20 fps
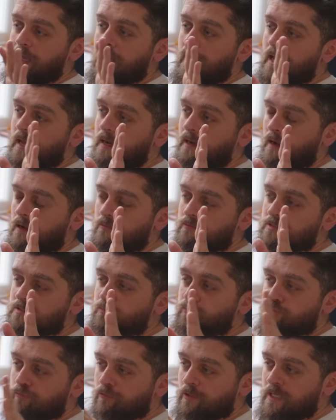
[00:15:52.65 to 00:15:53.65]
and I was
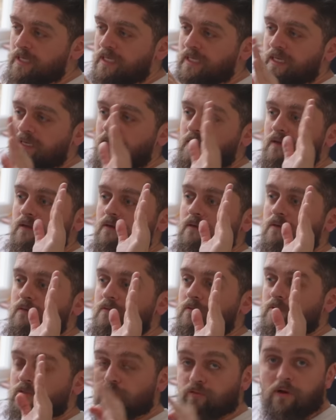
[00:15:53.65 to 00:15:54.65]
breaking
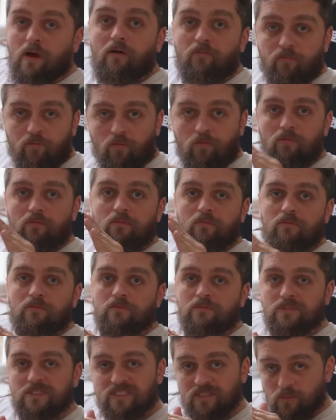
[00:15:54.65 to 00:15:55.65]
travel,
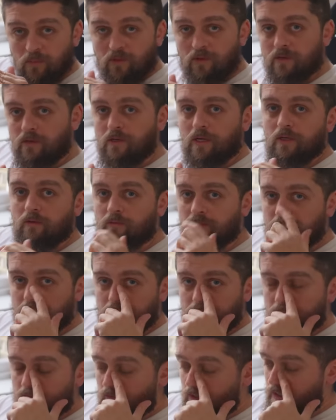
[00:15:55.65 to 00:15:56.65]
similar like with
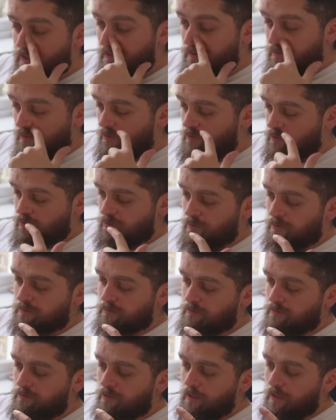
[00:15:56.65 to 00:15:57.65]
the, with the,
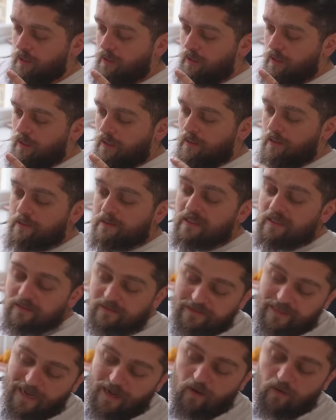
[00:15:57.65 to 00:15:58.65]
the And I
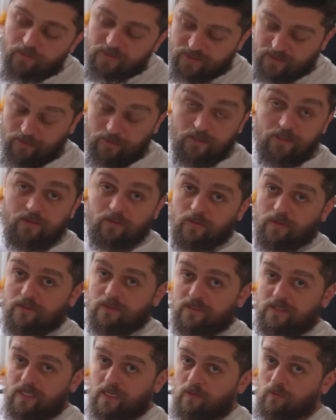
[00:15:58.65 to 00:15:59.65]
think now I'm starting to
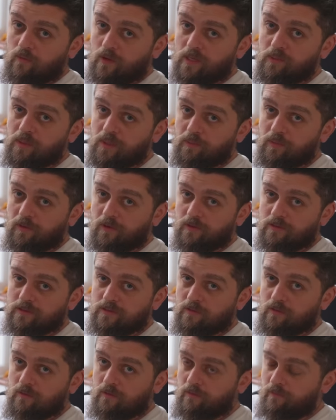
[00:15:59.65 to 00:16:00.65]
understand why people are
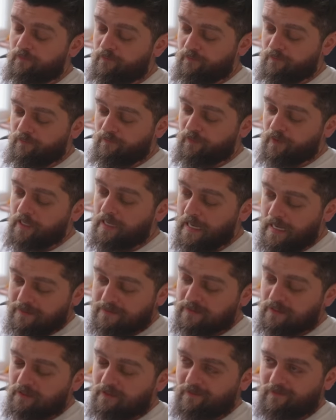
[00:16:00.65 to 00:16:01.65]
so
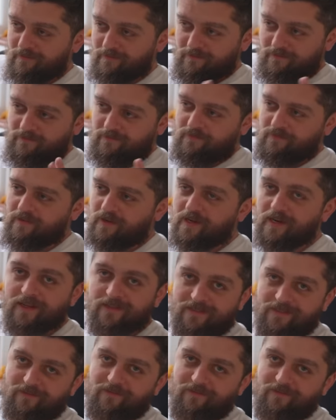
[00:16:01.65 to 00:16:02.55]
fanatic, fana,